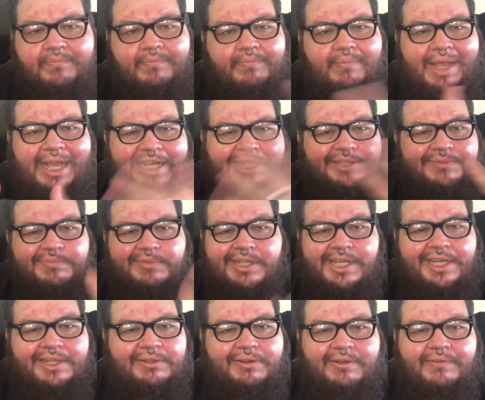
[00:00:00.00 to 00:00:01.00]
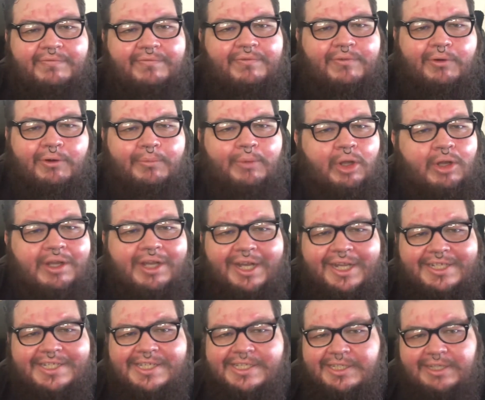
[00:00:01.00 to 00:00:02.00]
Mash them together and form all
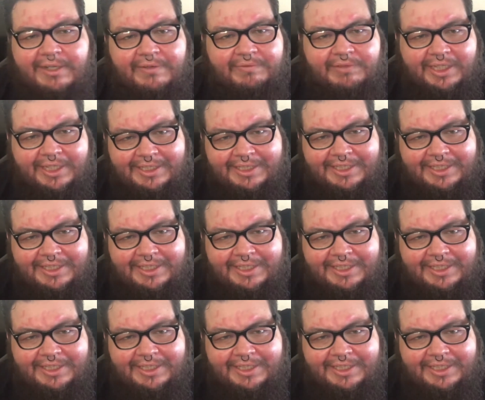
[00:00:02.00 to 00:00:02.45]
kinds of stuff like